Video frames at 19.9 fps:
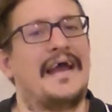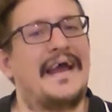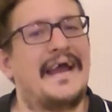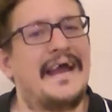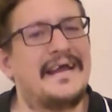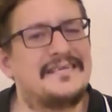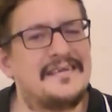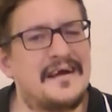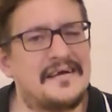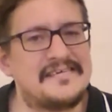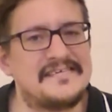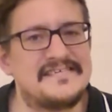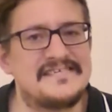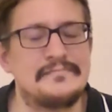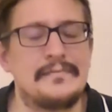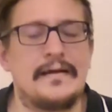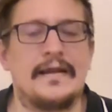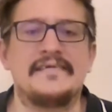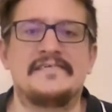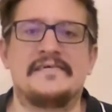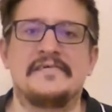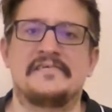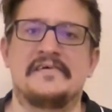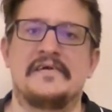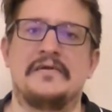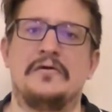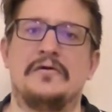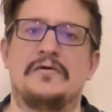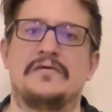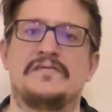It doesn't smell as good as it
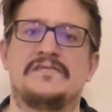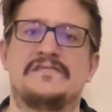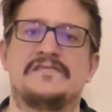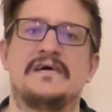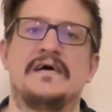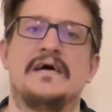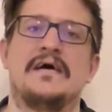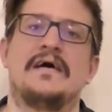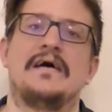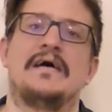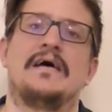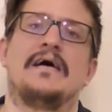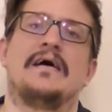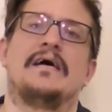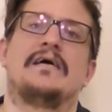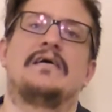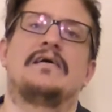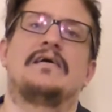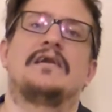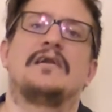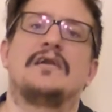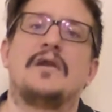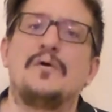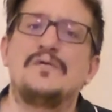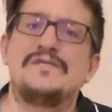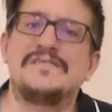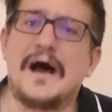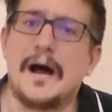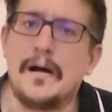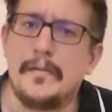looks
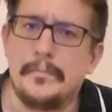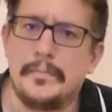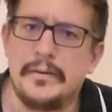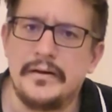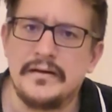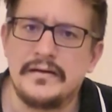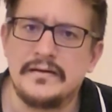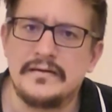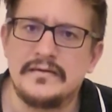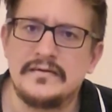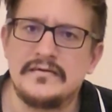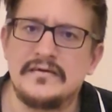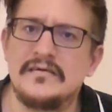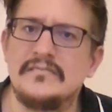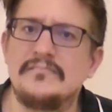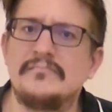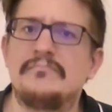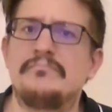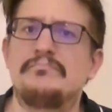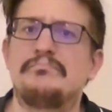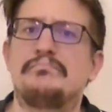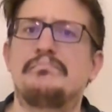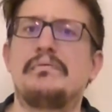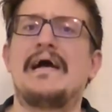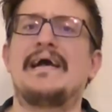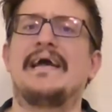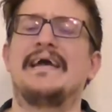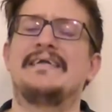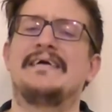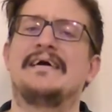close up.
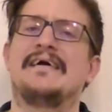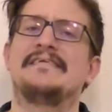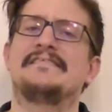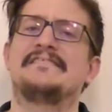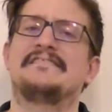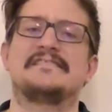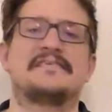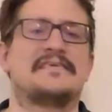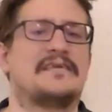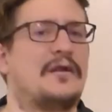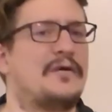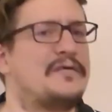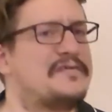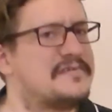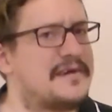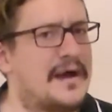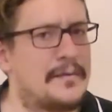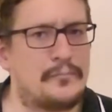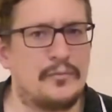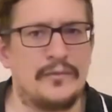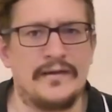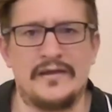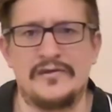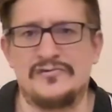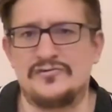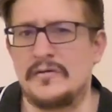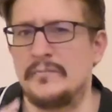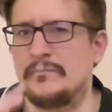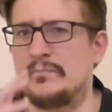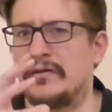Back it does, close up, when you
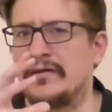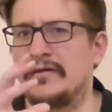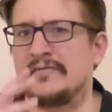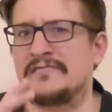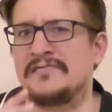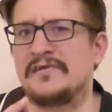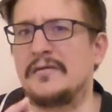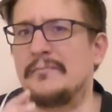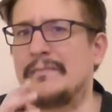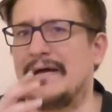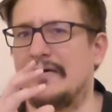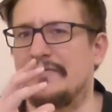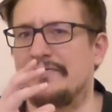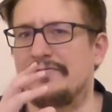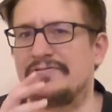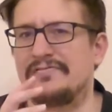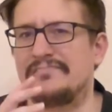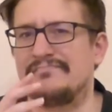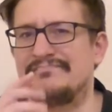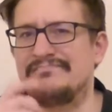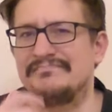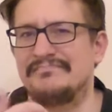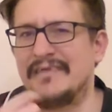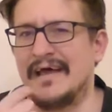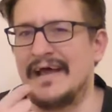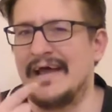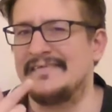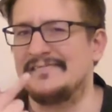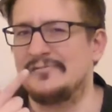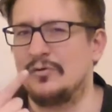putting it to your mouth,
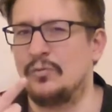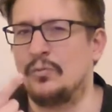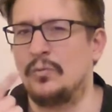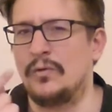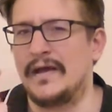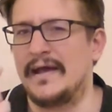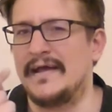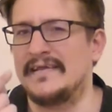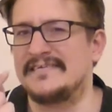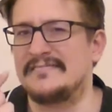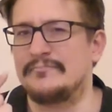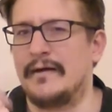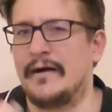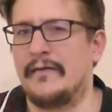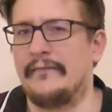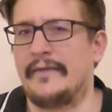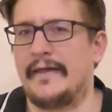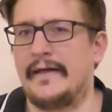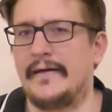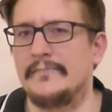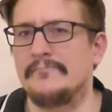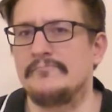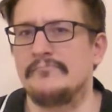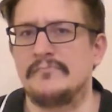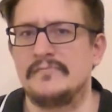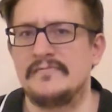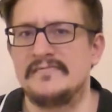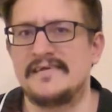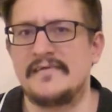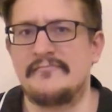there is a weird smell there.
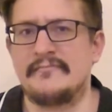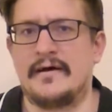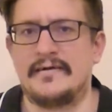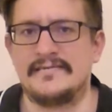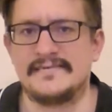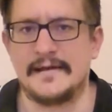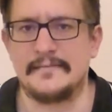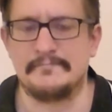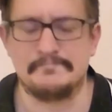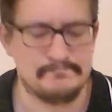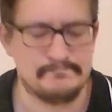7 out of 10.